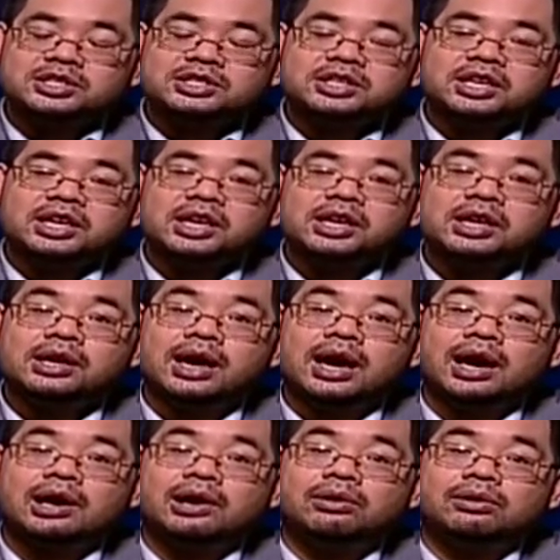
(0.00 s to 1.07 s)
we
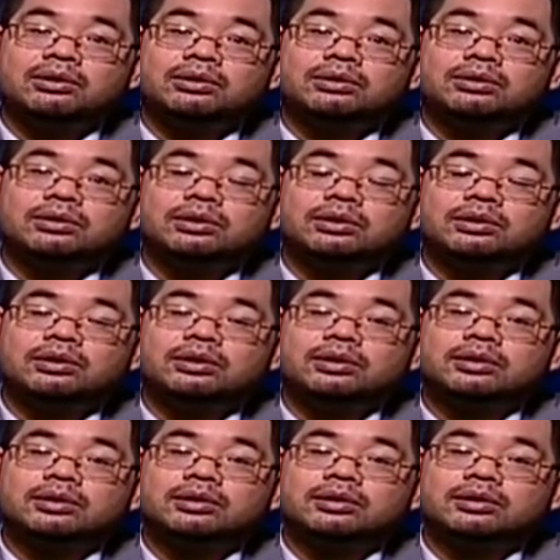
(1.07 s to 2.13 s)
see how
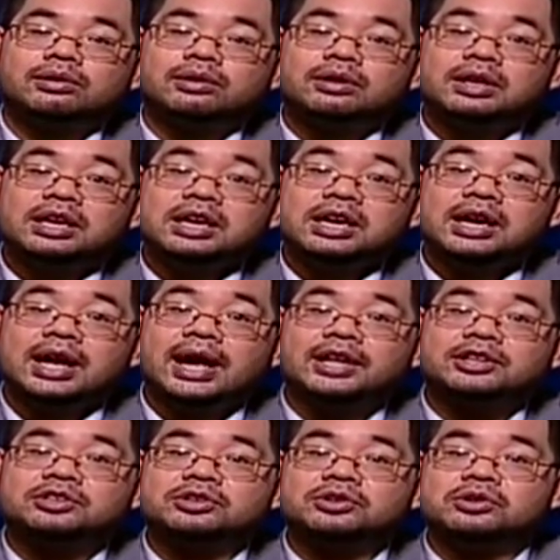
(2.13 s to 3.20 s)

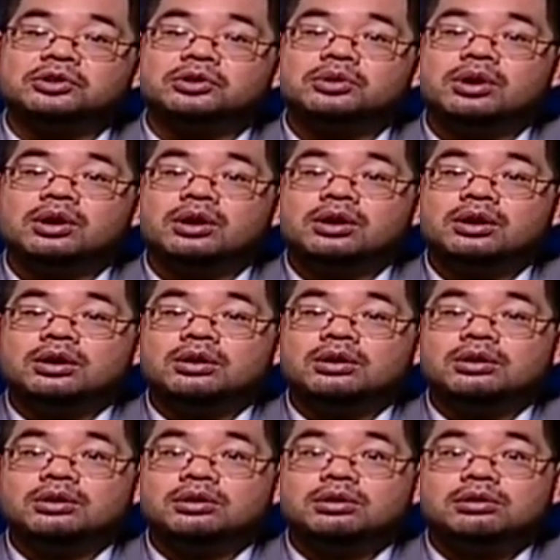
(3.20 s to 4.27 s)
he had to
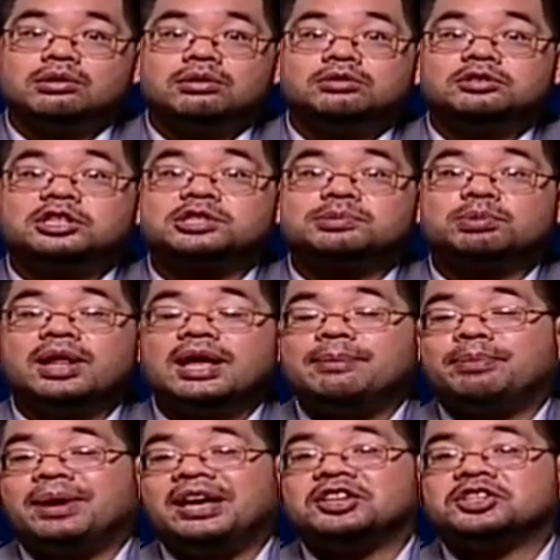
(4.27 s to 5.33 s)

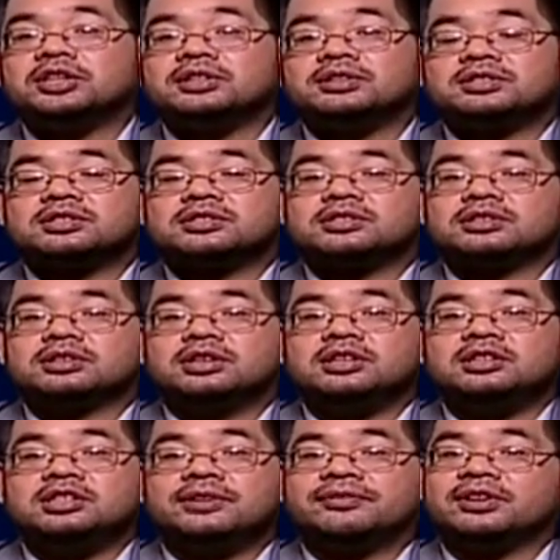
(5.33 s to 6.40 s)
display
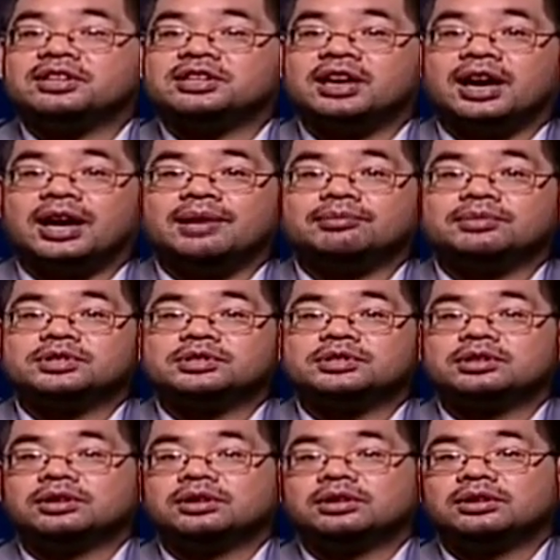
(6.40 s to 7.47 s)
patience in different
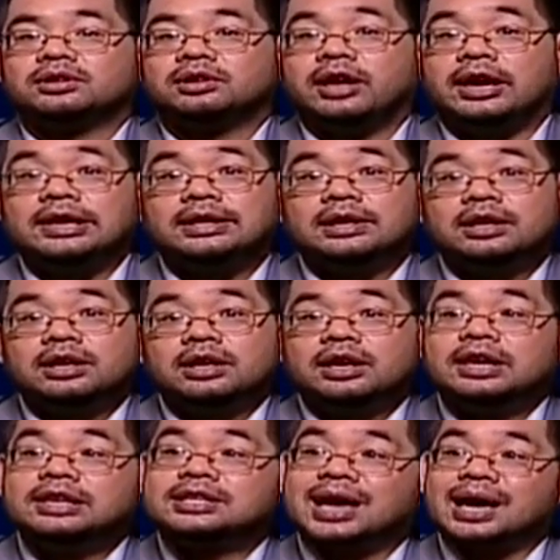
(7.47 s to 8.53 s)
times. Like
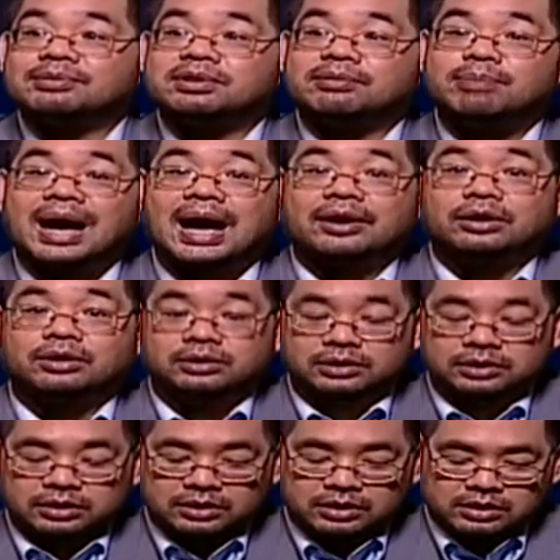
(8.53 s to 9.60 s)
in times of
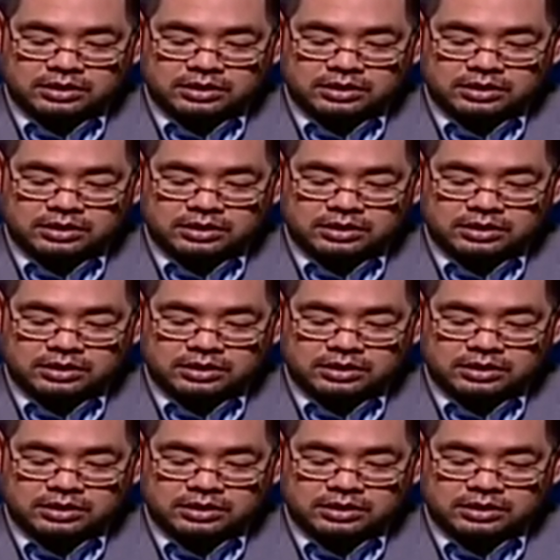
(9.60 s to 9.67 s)
battle,